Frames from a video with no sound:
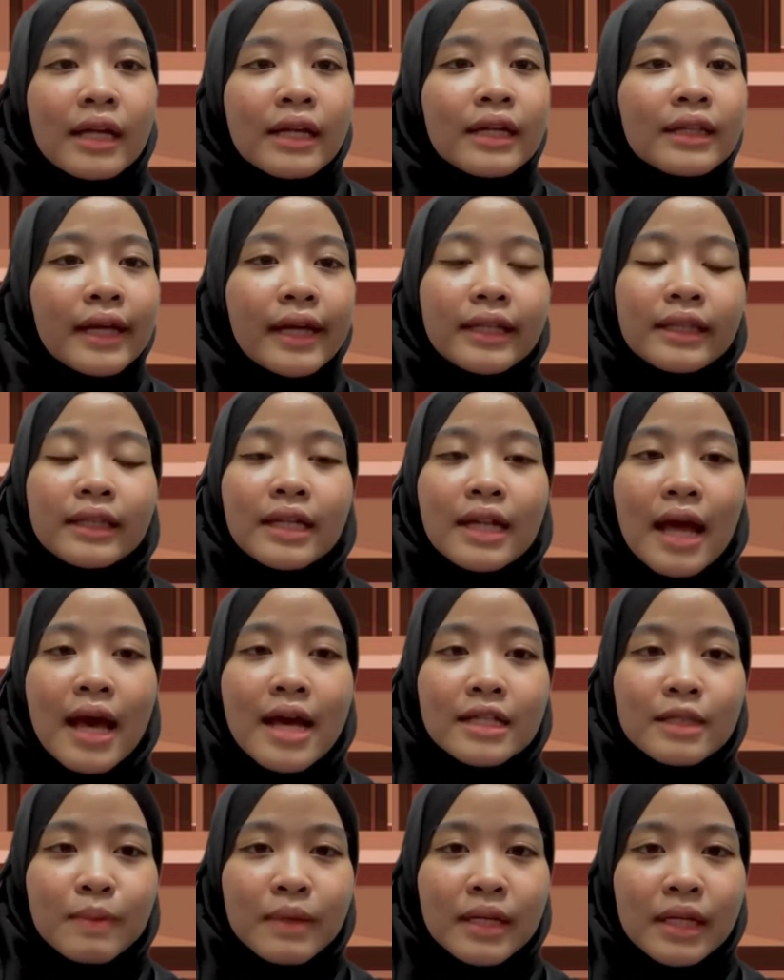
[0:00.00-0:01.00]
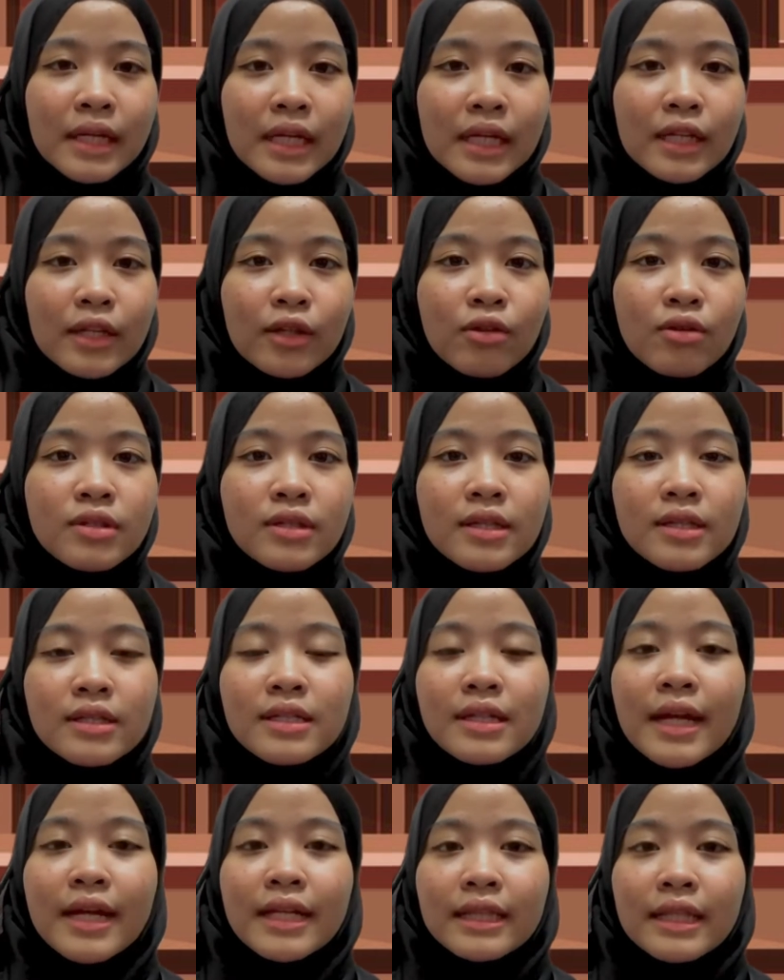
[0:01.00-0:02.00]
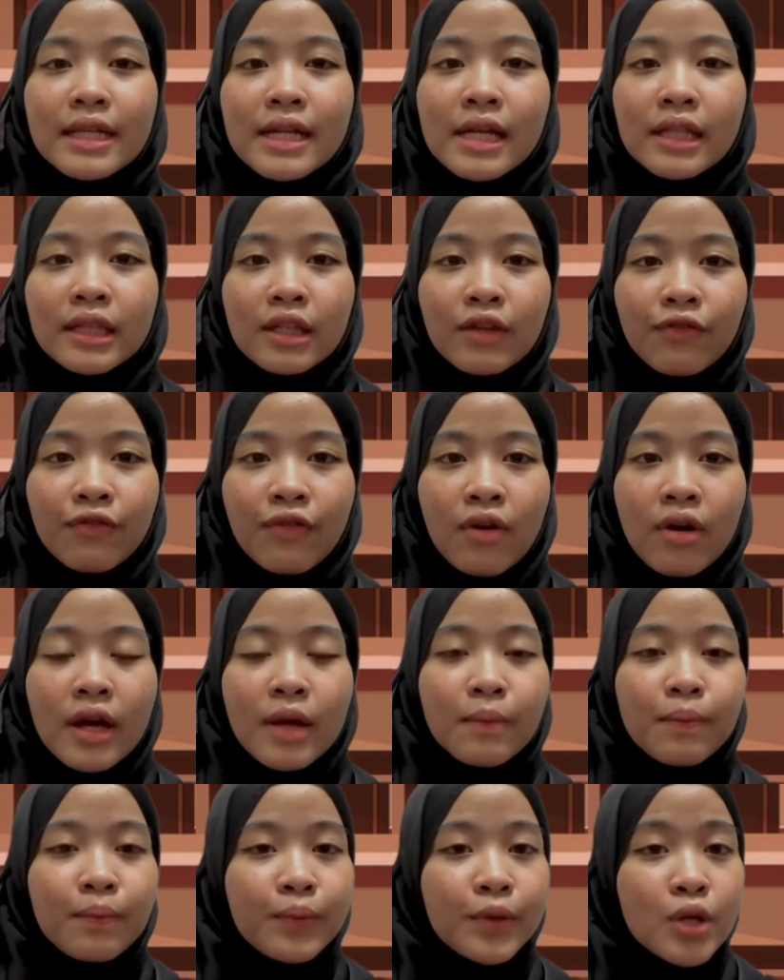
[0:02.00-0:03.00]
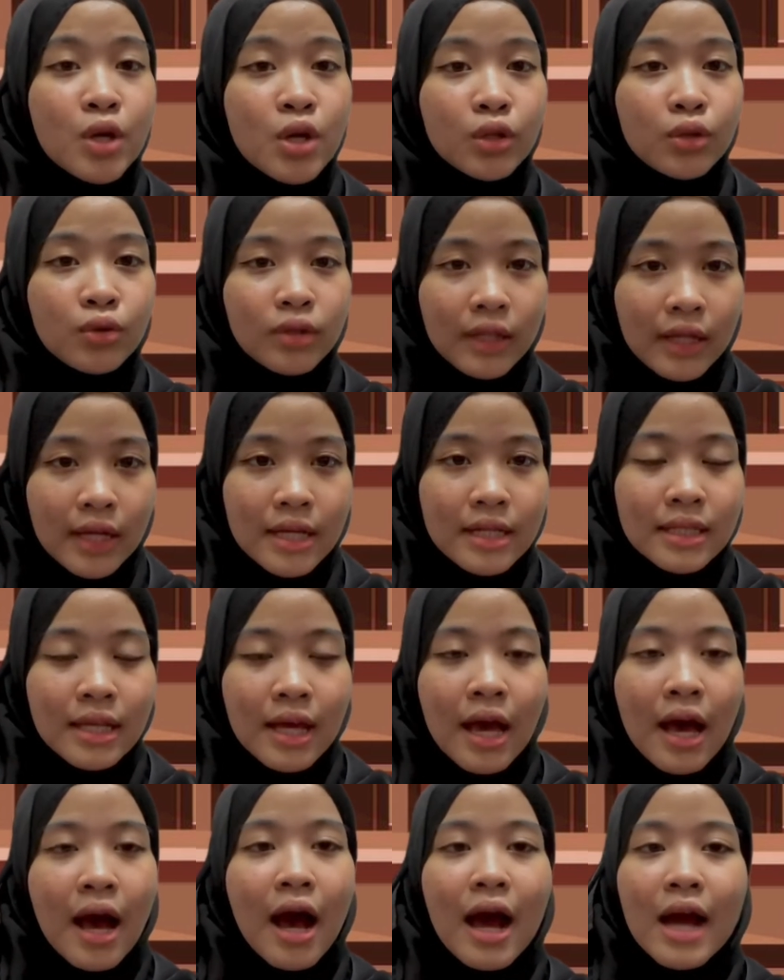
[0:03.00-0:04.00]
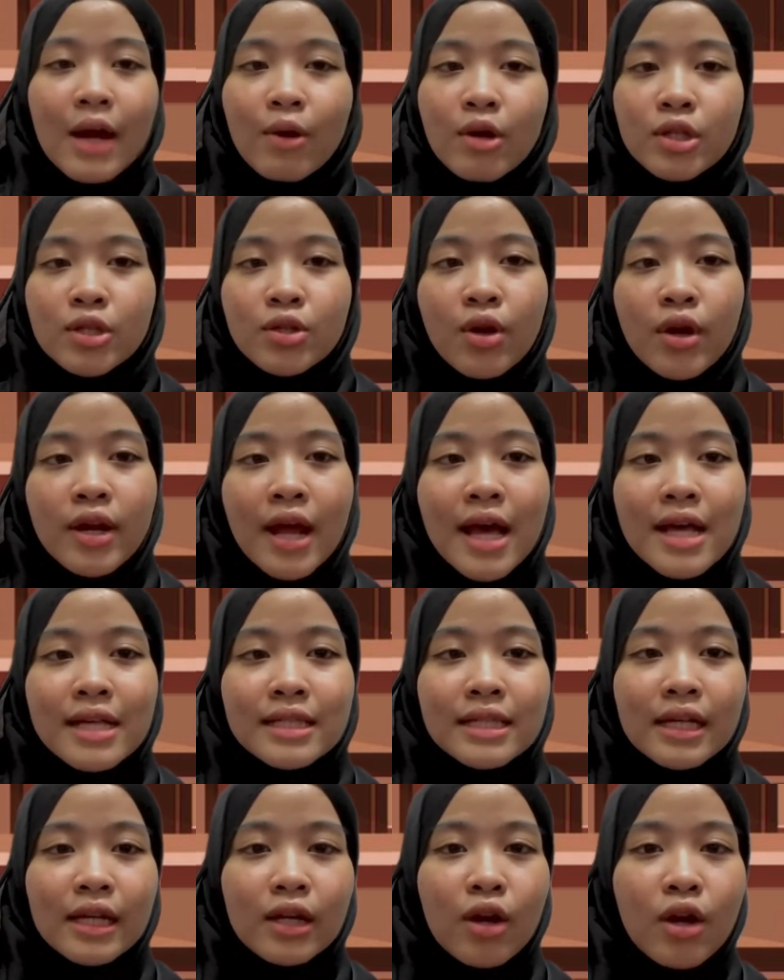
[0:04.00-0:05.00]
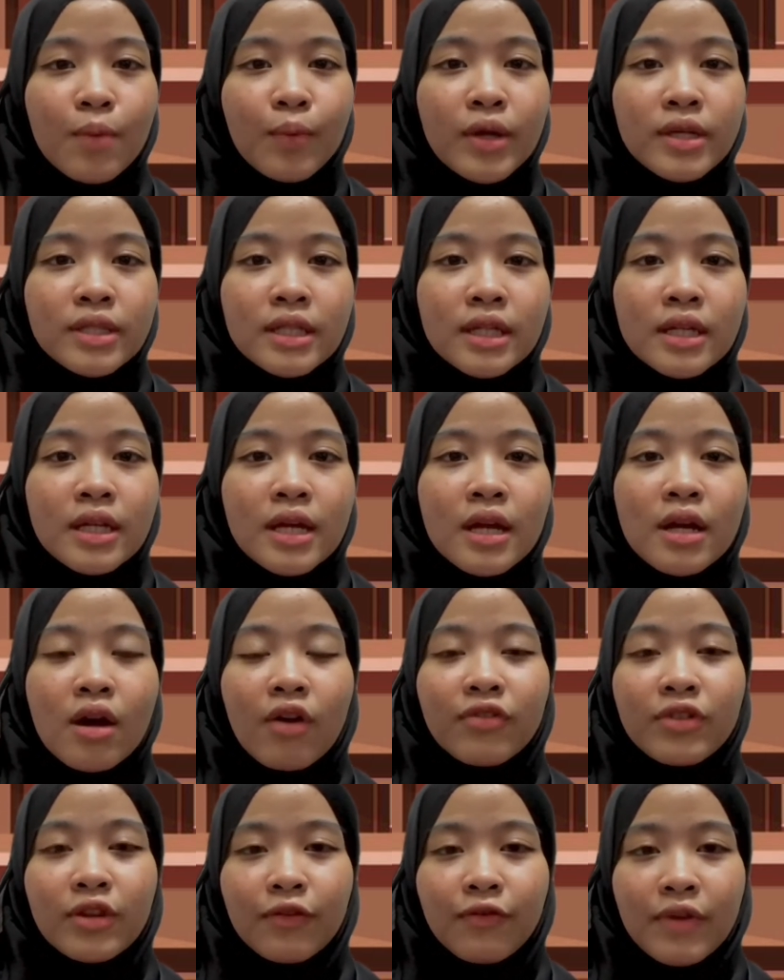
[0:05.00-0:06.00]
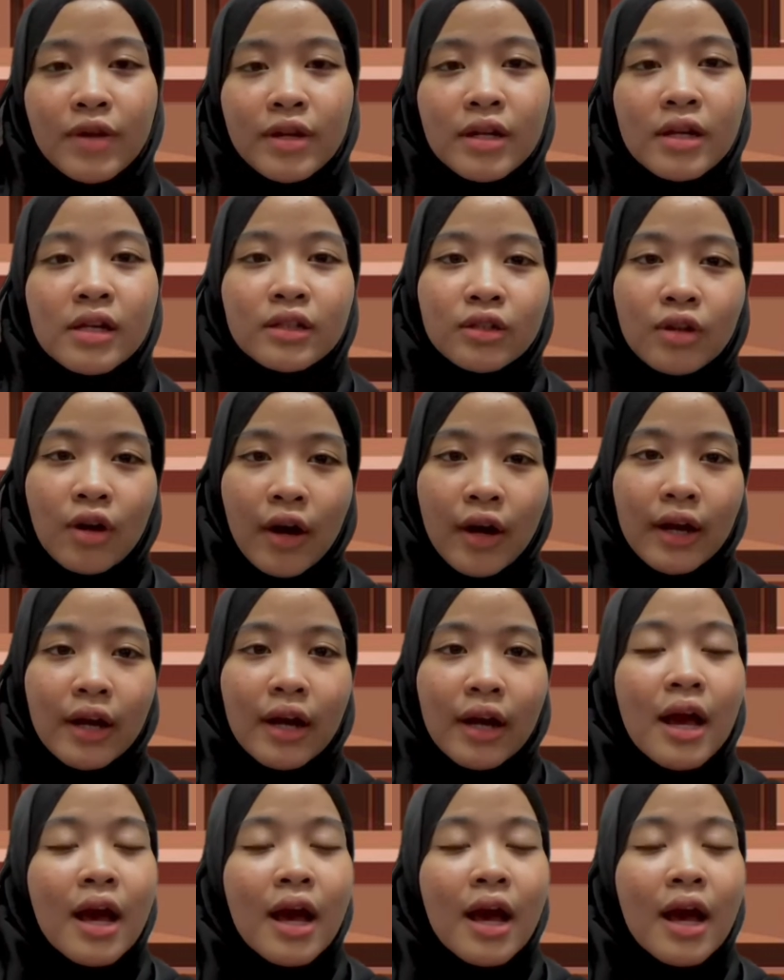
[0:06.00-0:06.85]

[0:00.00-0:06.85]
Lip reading: The title has been in use since 1994, and prior to this, I was known as the Lord President of the Federal Court.